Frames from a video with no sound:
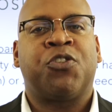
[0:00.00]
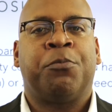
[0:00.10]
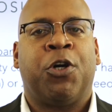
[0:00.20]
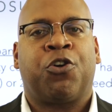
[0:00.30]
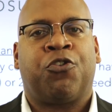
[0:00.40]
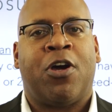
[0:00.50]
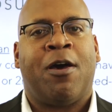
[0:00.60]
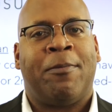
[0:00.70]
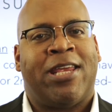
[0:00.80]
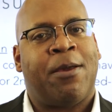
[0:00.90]
is Ramón
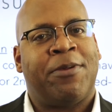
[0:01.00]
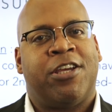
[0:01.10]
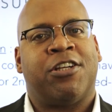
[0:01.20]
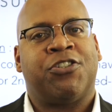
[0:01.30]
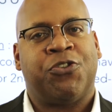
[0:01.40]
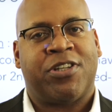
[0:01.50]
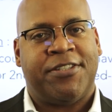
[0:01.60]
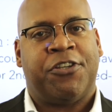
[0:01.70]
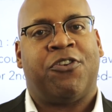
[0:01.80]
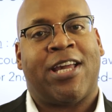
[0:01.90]
Crum, and I'm here to
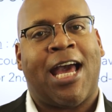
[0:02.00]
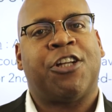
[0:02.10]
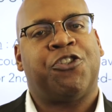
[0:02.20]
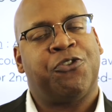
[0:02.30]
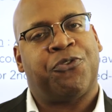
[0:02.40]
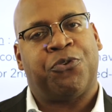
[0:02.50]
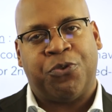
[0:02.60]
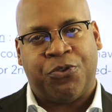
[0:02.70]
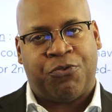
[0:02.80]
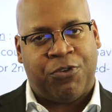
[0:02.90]
continue to guide you
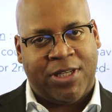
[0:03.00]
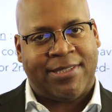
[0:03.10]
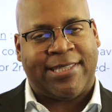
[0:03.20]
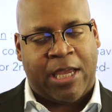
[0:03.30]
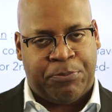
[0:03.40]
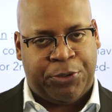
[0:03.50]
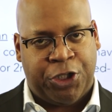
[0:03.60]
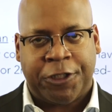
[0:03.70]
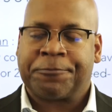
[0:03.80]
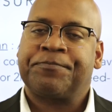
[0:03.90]
through the real estate
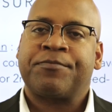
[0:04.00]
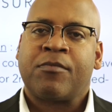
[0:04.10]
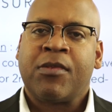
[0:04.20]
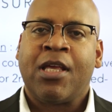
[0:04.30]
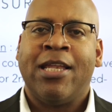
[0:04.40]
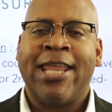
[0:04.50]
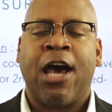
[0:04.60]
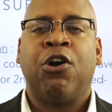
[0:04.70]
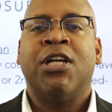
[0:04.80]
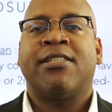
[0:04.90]
book.
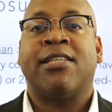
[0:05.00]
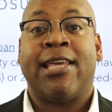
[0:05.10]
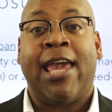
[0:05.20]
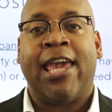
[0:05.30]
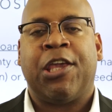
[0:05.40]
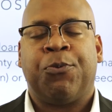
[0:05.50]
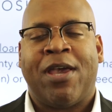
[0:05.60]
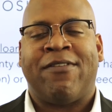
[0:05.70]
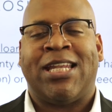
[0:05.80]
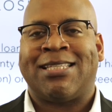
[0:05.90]
Now, today we
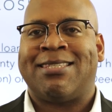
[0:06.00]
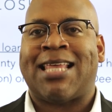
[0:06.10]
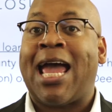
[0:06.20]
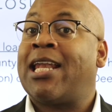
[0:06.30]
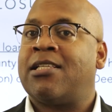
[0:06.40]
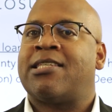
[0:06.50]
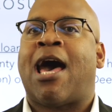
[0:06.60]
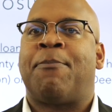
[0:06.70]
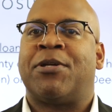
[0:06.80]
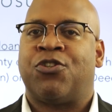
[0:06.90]
have an exciting
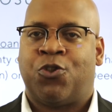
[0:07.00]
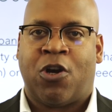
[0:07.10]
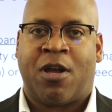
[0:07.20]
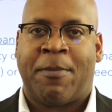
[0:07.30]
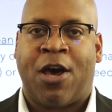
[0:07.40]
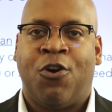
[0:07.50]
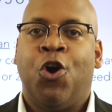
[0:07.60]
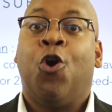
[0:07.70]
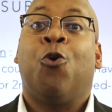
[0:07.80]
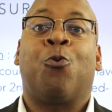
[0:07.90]
topic to talk about.
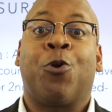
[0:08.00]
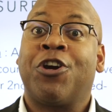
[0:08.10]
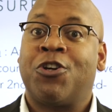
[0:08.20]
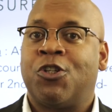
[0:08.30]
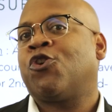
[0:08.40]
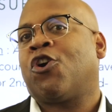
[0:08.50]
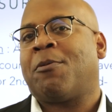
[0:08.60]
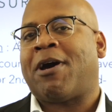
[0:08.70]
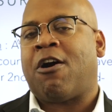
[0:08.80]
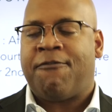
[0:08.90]
We're going to talk
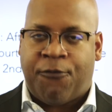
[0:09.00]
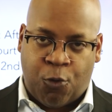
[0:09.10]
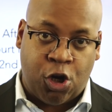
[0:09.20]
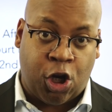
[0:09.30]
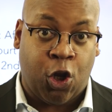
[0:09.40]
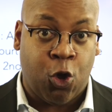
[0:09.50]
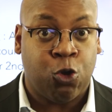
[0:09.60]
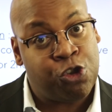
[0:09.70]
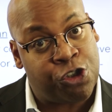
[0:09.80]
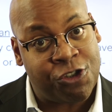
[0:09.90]
about
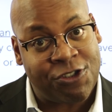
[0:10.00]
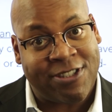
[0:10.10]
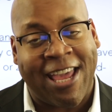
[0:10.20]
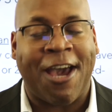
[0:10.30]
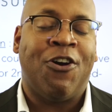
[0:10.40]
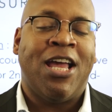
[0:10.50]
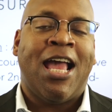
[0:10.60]
foreclosures. Now,